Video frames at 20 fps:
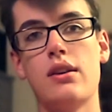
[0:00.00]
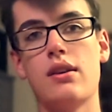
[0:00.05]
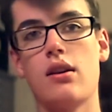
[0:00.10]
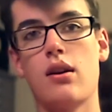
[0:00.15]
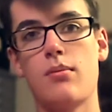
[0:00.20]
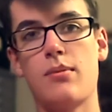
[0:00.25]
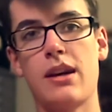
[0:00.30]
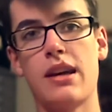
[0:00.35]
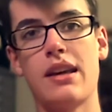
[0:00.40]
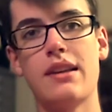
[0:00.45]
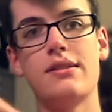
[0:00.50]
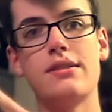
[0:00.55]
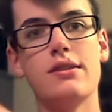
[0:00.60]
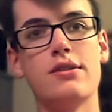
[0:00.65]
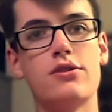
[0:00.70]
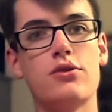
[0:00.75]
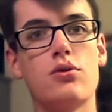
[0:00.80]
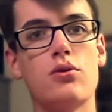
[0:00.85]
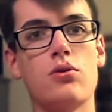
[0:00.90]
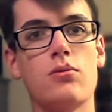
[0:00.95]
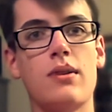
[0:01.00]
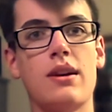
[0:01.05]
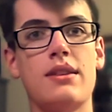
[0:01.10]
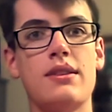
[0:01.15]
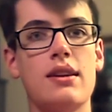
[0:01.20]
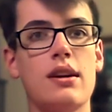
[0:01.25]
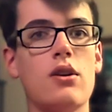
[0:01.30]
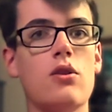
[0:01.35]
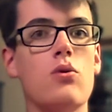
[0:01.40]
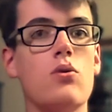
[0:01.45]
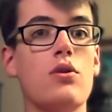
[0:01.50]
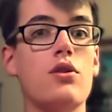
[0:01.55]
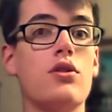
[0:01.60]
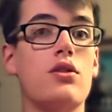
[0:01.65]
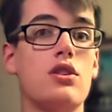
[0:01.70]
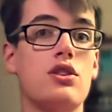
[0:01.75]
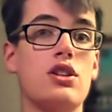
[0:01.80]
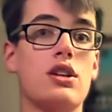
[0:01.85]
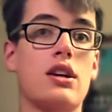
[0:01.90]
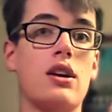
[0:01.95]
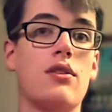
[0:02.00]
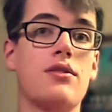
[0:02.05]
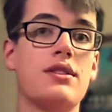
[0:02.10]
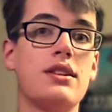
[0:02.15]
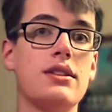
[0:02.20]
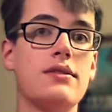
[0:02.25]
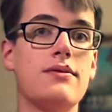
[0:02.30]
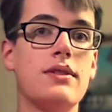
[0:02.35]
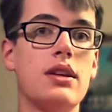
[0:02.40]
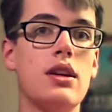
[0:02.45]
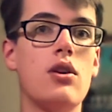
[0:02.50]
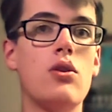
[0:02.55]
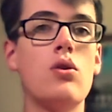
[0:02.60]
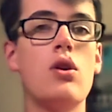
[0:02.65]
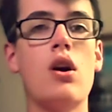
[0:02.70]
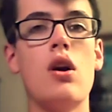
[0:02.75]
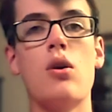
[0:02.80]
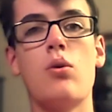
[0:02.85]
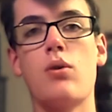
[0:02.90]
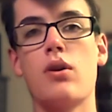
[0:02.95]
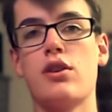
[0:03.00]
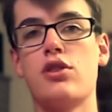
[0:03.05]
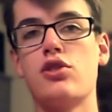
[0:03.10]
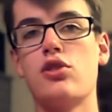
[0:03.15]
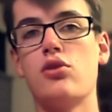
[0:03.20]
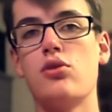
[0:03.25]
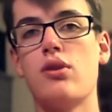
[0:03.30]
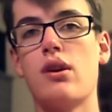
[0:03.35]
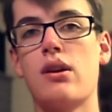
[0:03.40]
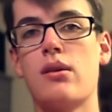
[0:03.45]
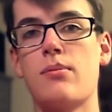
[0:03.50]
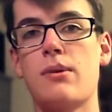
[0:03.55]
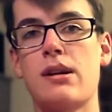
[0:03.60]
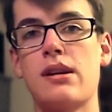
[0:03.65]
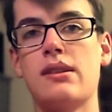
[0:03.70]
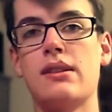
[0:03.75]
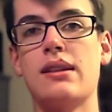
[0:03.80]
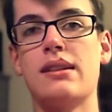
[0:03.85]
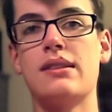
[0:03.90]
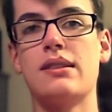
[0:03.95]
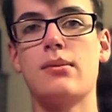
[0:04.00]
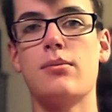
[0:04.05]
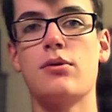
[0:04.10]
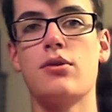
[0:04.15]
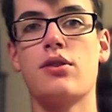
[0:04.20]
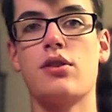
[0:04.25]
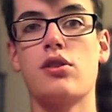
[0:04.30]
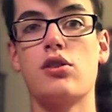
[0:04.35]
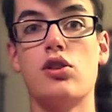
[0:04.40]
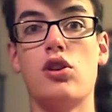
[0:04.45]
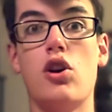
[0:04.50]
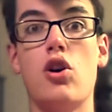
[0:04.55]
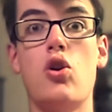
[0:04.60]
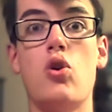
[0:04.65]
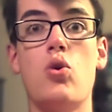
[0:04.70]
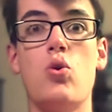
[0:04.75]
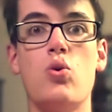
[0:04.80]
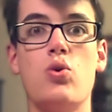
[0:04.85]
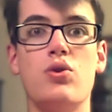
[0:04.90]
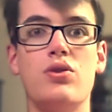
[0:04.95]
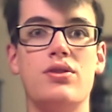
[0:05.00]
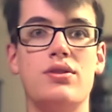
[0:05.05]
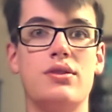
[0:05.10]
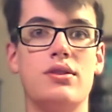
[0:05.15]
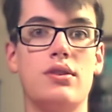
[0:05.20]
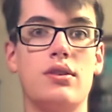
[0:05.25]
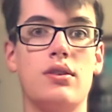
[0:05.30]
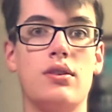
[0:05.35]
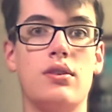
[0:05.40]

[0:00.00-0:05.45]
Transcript: you got my Etsy store right there or you can check out this video where I show you how to make a lightsaber that glows.